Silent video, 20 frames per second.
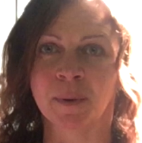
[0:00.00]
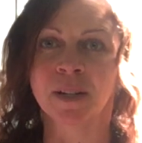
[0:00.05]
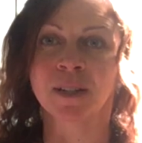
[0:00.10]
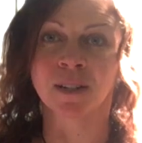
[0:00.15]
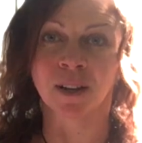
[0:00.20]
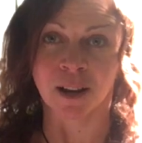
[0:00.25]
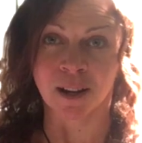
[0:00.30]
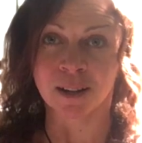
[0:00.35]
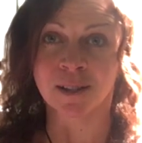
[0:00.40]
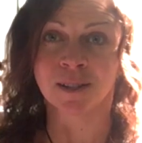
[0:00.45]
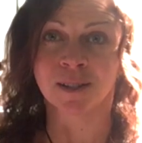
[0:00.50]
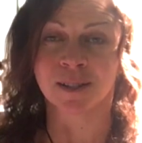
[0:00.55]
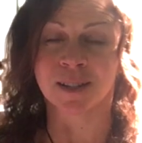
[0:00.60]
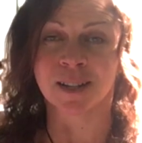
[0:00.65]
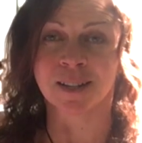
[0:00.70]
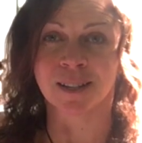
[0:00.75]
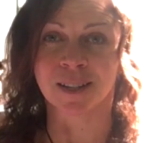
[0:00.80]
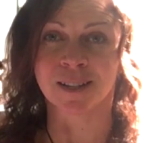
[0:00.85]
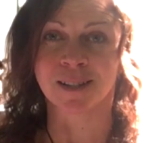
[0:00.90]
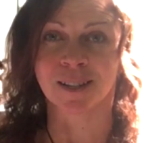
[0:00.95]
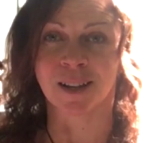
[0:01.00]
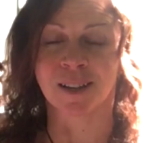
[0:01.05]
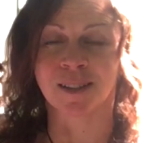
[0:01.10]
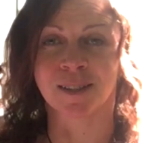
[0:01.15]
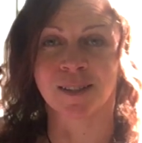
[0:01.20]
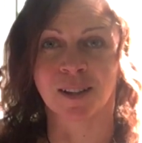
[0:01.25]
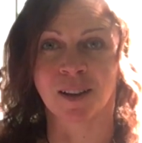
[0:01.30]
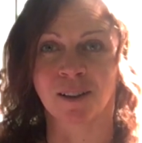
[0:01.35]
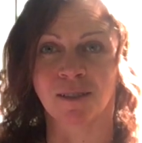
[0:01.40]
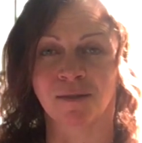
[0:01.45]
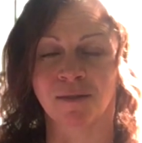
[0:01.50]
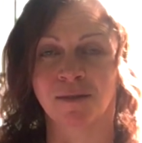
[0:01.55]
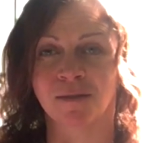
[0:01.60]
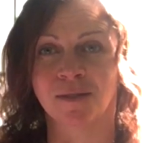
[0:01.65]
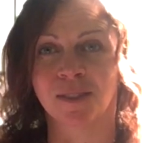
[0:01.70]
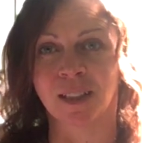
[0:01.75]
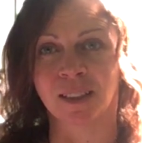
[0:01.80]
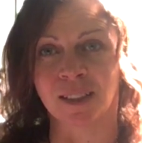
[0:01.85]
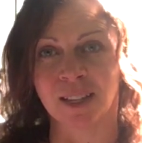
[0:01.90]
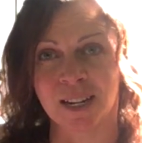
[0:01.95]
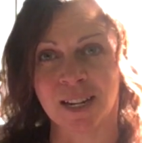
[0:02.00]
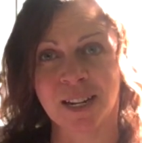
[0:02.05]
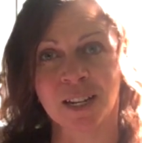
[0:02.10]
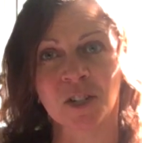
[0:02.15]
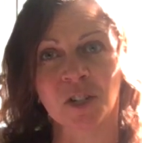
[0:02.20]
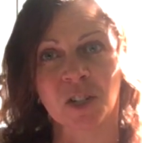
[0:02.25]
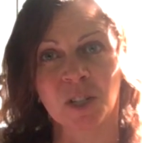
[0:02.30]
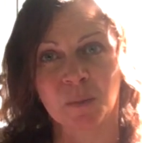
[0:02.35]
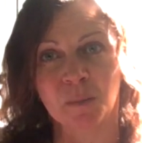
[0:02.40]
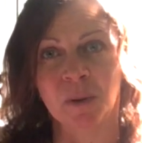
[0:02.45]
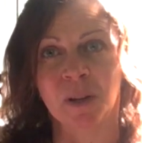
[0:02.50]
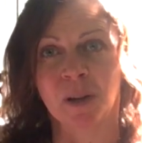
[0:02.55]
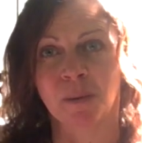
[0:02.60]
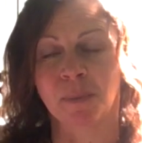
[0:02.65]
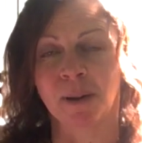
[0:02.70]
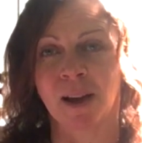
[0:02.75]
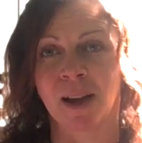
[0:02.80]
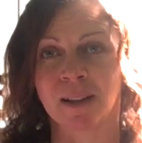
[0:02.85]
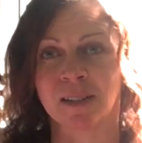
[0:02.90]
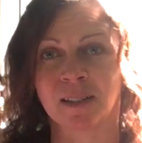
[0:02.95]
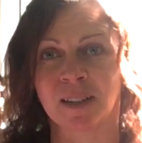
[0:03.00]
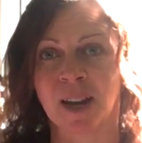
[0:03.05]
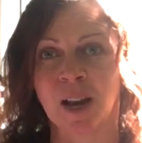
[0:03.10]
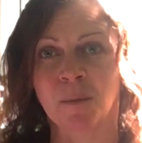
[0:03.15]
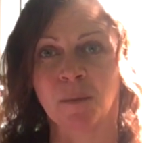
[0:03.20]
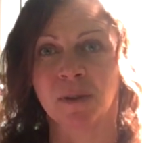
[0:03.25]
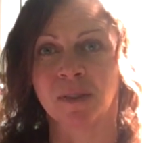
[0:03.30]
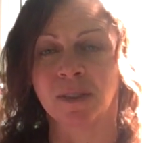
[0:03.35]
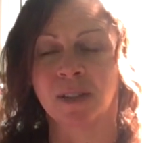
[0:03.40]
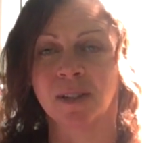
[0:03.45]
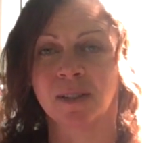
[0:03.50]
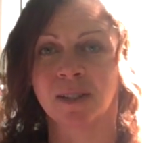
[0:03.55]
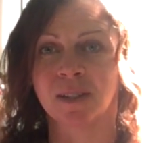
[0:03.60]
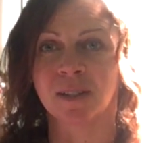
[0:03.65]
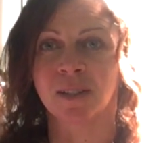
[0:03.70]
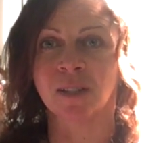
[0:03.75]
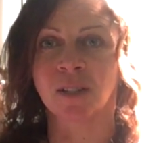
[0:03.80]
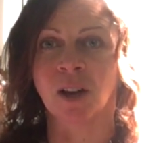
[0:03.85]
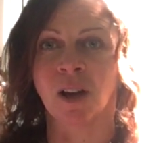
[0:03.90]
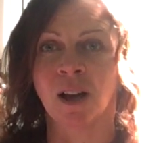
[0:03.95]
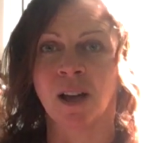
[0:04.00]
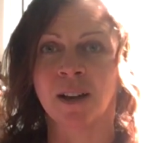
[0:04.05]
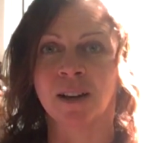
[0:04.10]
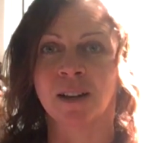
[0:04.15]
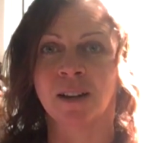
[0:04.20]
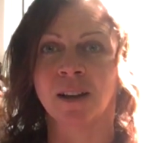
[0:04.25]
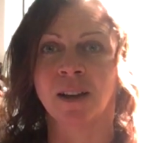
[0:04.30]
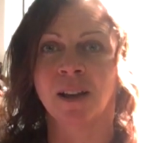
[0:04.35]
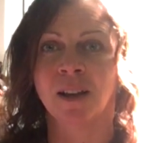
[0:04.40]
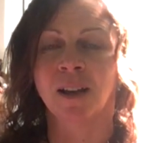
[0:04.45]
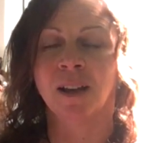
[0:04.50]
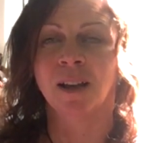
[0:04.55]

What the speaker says: It does in the sense of the lineage that's being passed down, but this is not. And